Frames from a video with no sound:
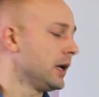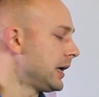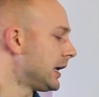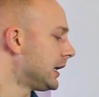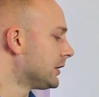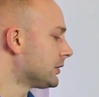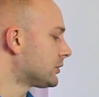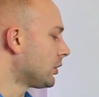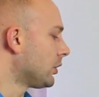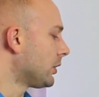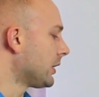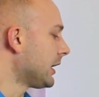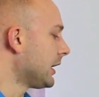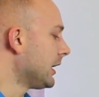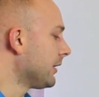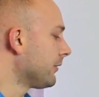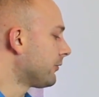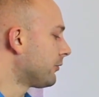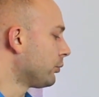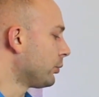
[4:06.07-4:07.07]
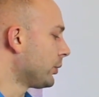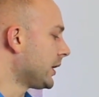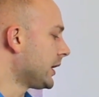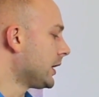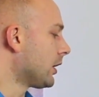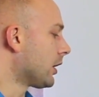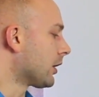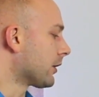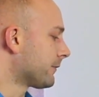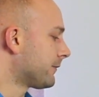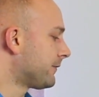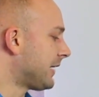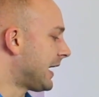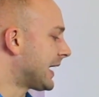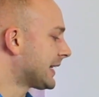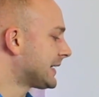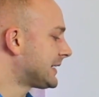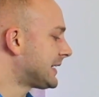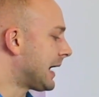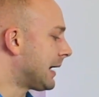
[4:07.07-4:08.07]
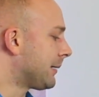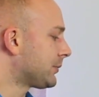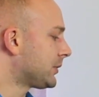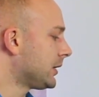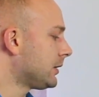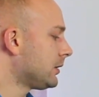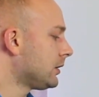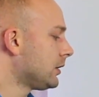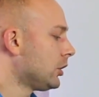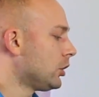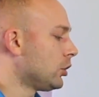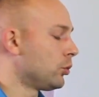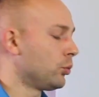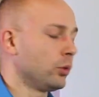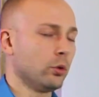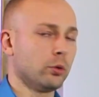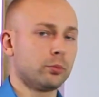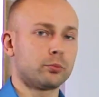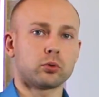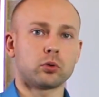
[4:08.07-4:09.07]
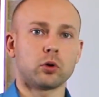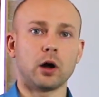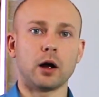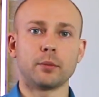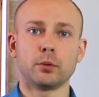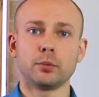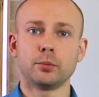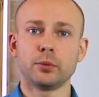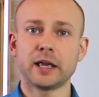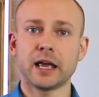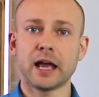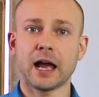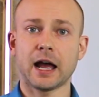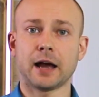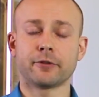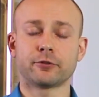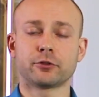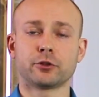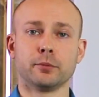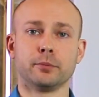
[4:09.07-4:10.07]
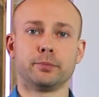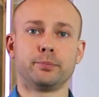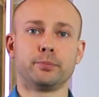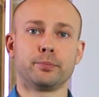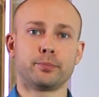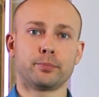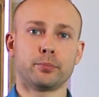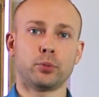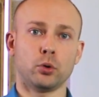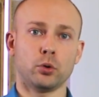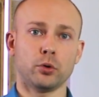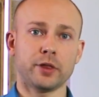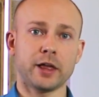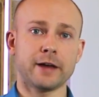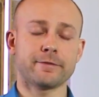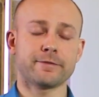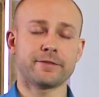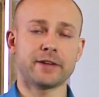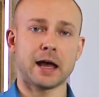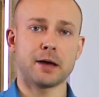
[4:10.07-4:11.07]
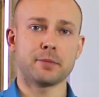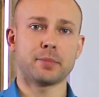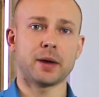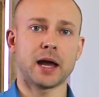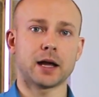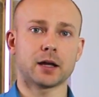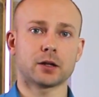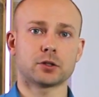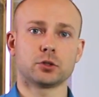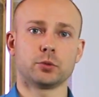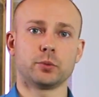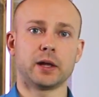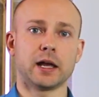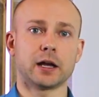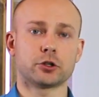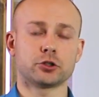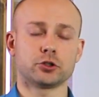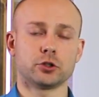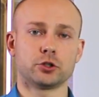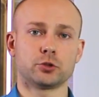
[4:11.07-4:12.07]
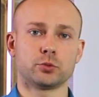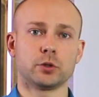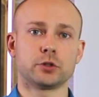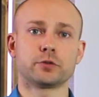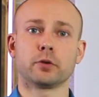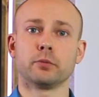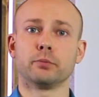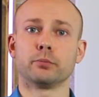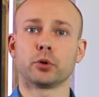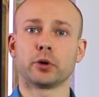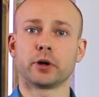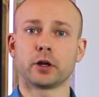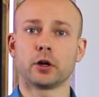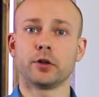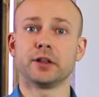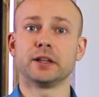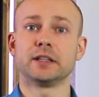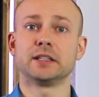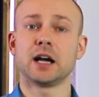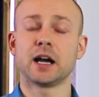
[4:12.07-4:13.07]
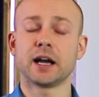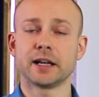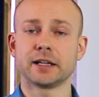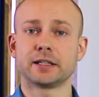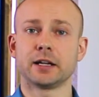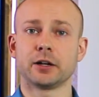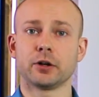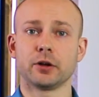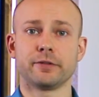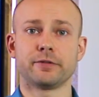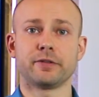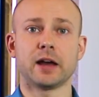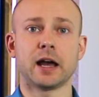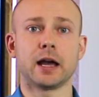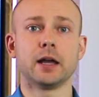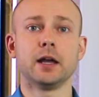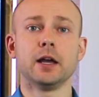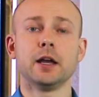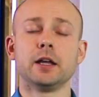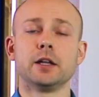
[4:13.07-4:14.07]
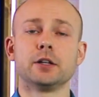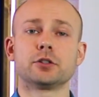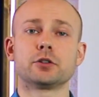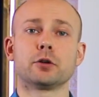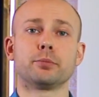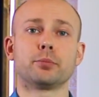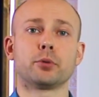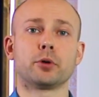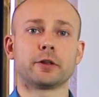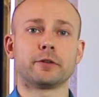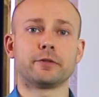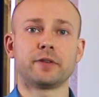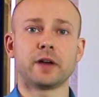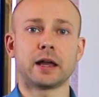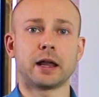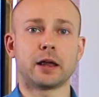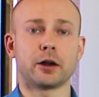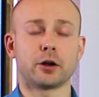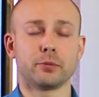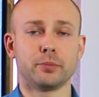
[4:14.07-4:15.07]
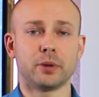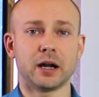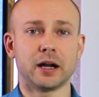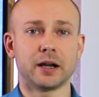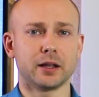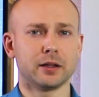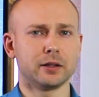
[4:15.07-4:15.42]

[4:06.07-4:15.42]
And so if we are fat adapted, we will probably have to pull that fat back so we actually switch from burning all the dietary fat and start burning fat on our body.